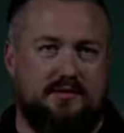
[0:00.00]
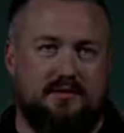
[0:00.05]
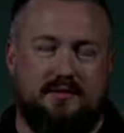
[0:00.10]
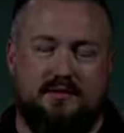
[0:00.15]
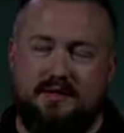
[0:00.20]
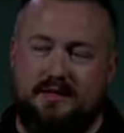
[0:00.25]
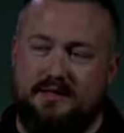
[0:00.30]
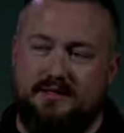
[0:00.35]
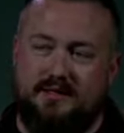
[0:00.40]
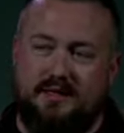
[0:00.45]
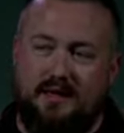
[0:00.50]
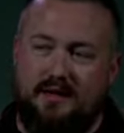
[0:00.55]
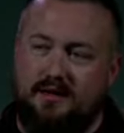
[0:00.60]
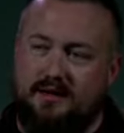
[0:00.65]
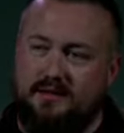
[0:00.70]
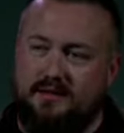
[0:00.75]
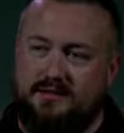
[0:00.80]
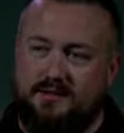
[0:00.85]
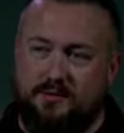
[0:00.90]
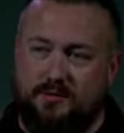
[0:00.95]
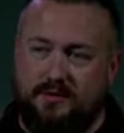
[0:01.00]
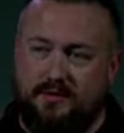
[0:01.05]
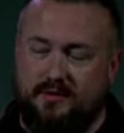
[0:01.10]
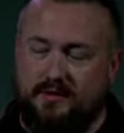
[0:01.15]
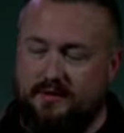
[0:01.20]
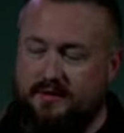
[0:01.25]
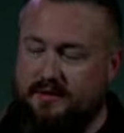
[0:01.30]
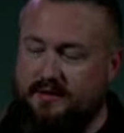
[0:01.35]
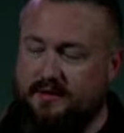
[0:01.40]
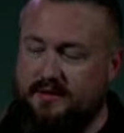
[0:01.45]
excited is a
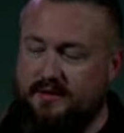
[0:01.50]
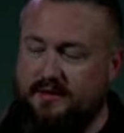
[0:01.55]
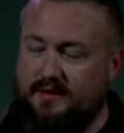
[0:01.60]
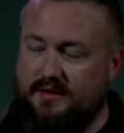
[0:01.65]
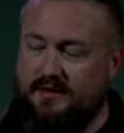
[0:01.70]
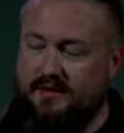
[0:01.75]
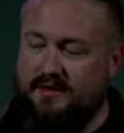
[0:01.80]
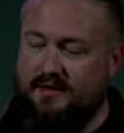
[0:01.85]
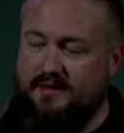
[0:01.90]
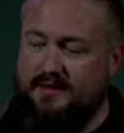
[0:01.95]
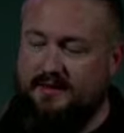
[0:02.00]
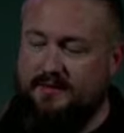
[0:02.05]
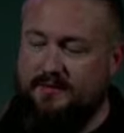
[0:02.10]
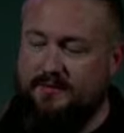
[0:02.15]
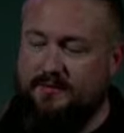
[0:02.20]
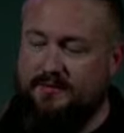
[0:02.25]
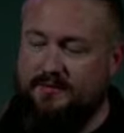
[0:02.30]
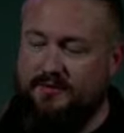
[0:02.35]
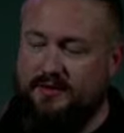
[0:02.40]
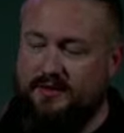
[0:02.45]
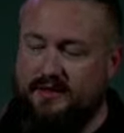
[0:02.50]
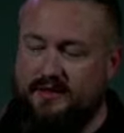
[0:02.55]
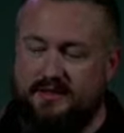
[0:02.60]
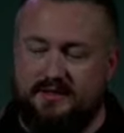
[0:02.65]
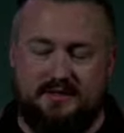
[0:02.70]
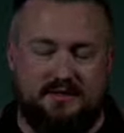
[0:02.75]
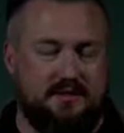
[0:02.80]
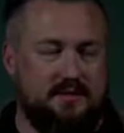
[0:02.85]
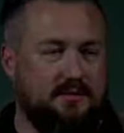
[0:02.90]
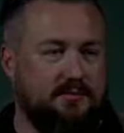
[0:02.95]
word uh, for
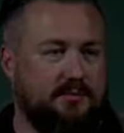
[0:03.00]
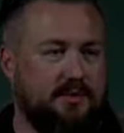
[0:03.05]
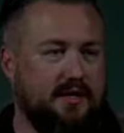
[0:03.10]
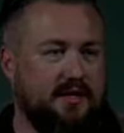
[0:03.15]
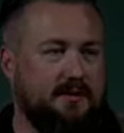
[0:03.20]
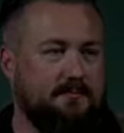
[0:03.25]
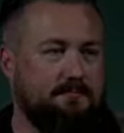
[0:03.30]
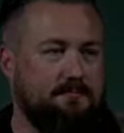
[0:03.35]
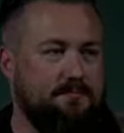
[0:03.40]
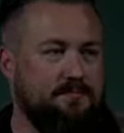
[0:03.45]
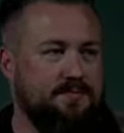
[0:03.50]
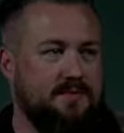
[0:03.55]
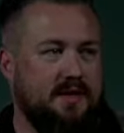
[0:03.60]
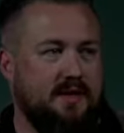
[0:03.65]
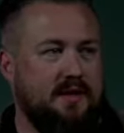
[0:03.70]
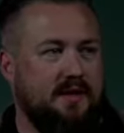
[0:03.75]
this, but